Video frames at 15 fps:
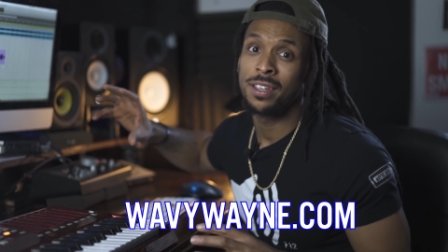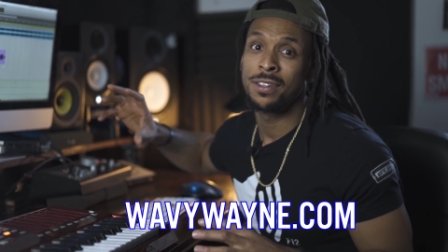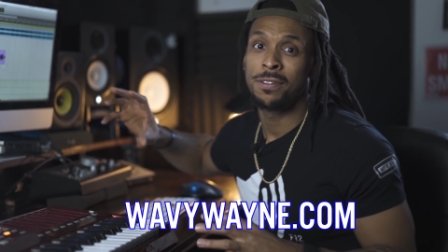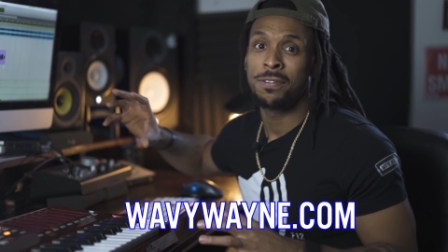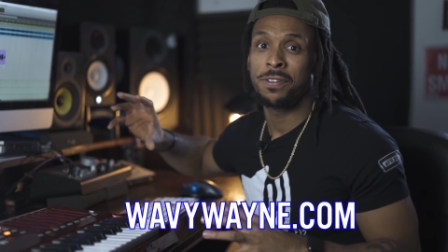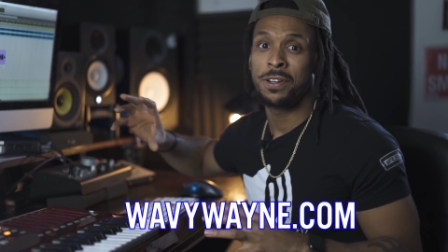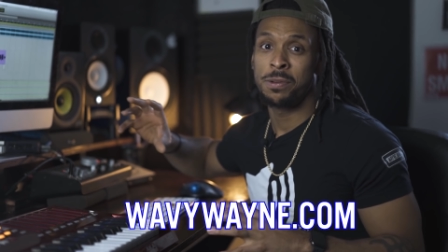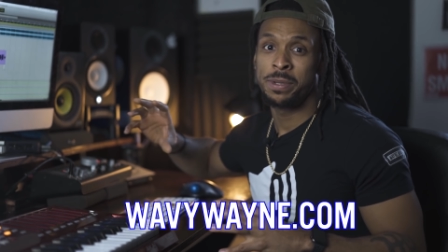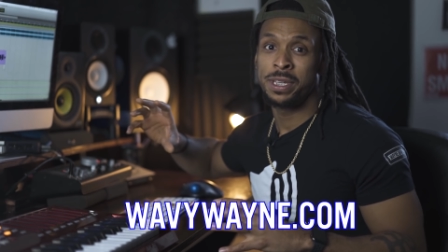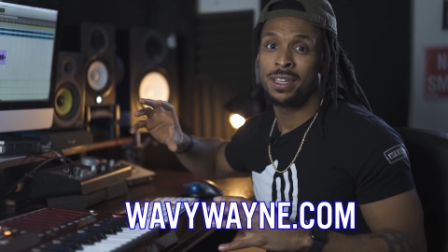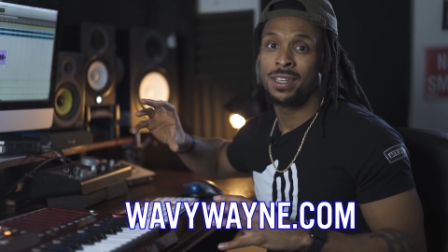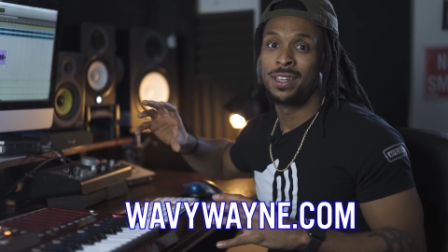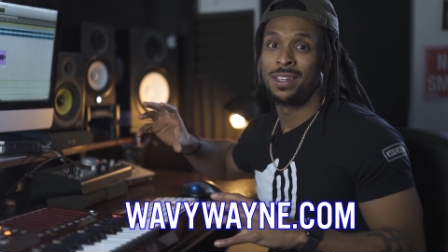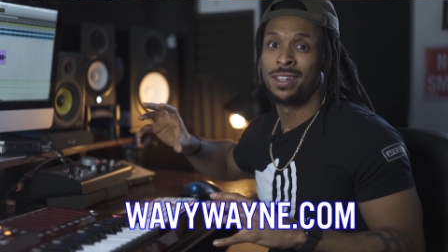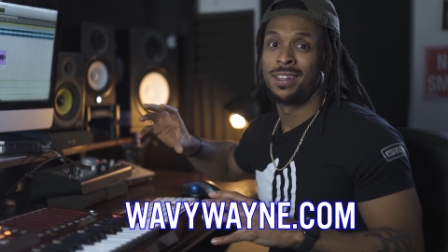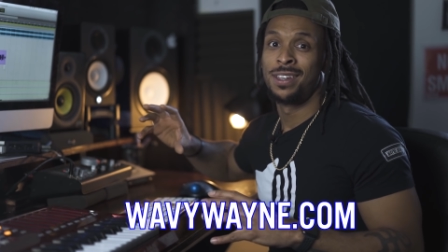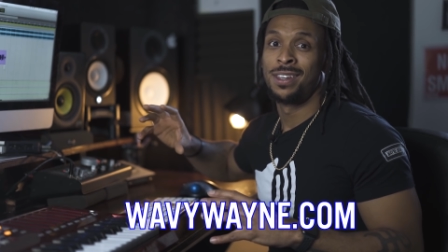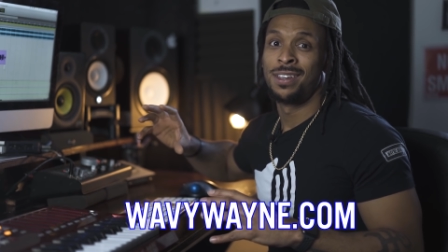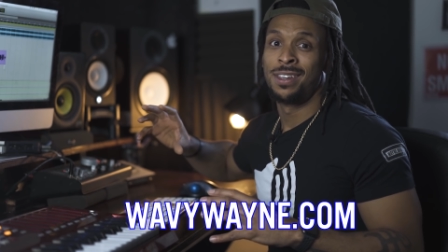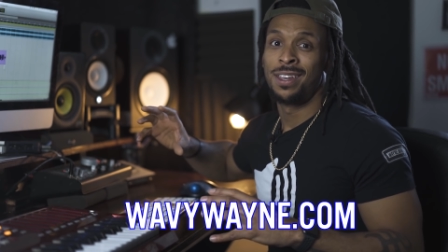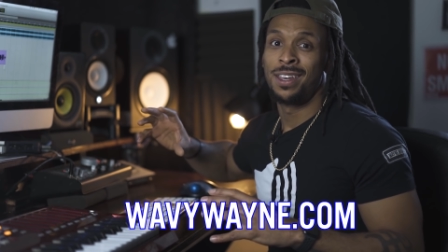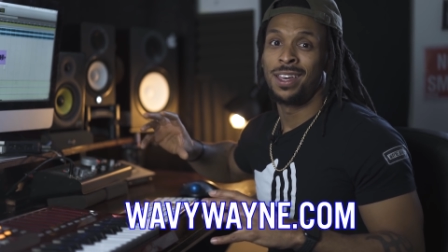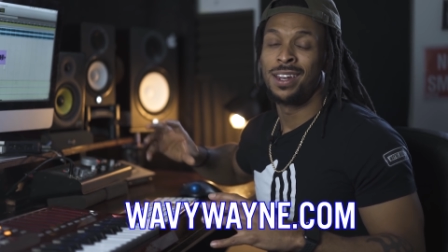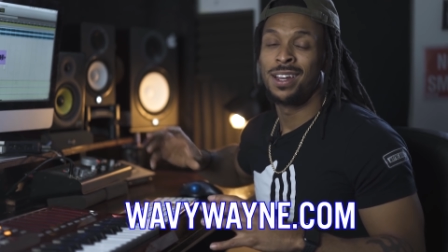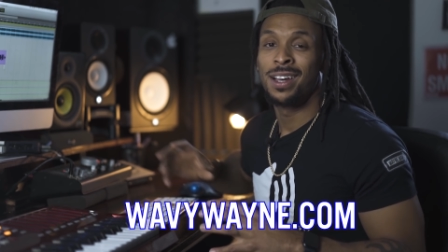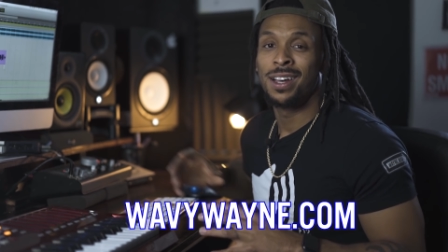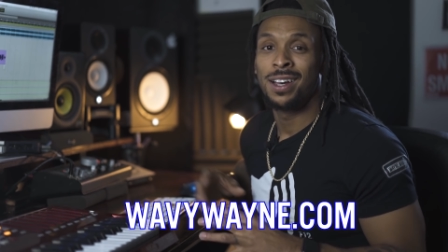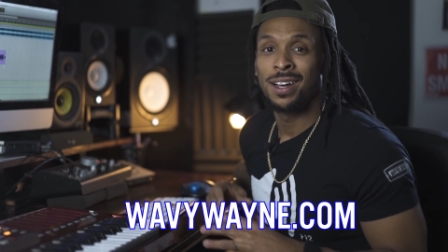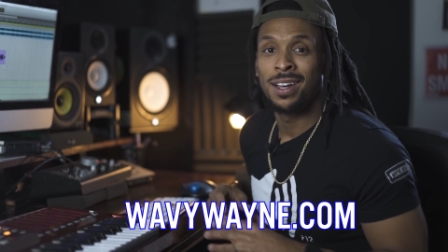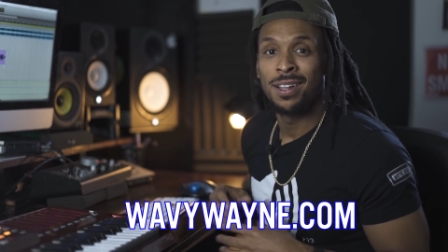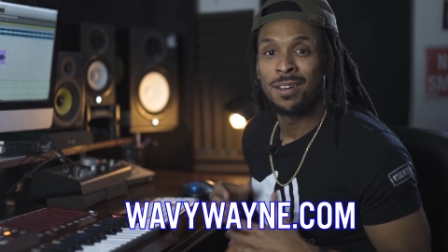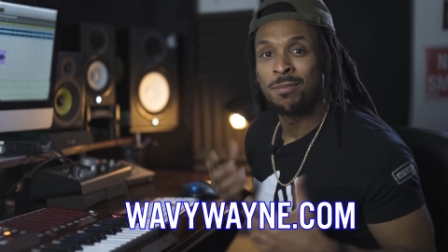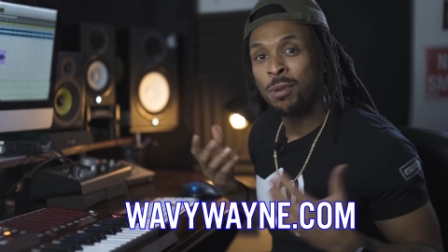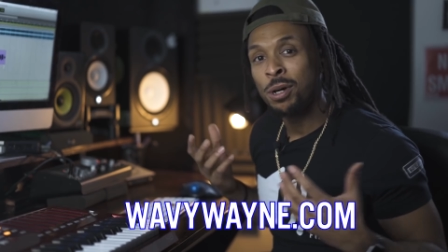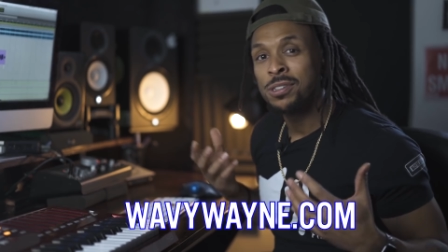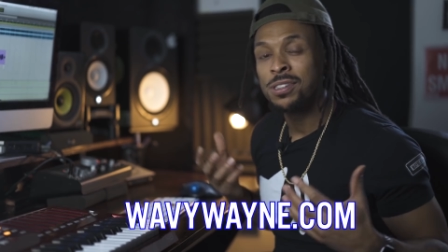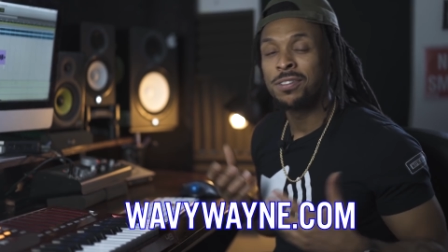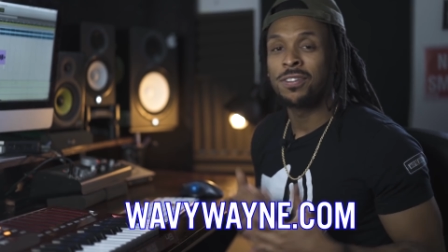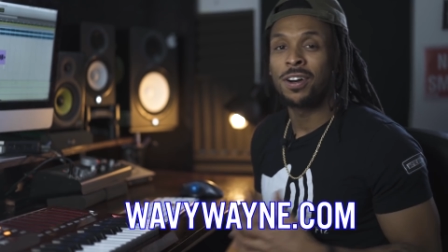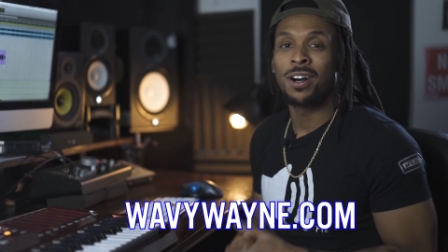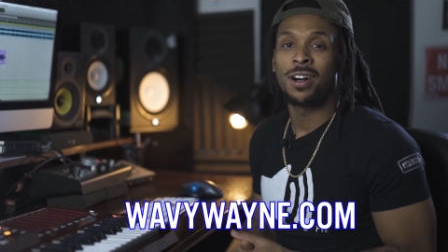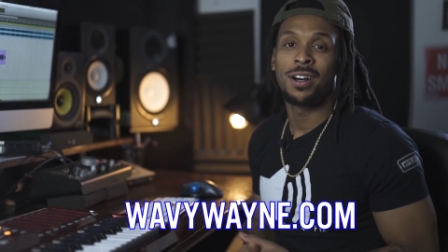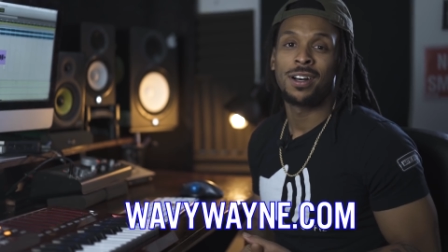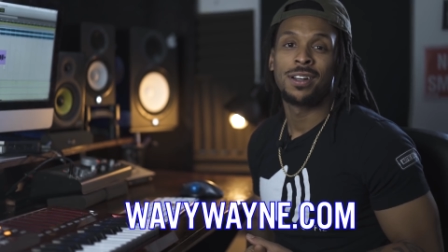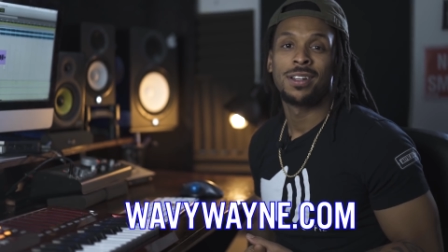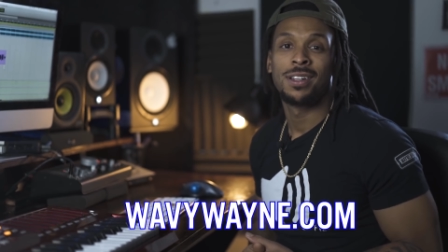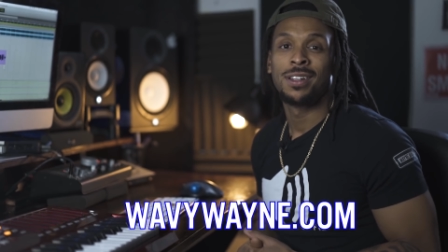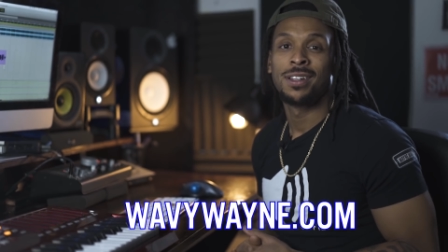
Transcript: You feel me? And uh, most of all,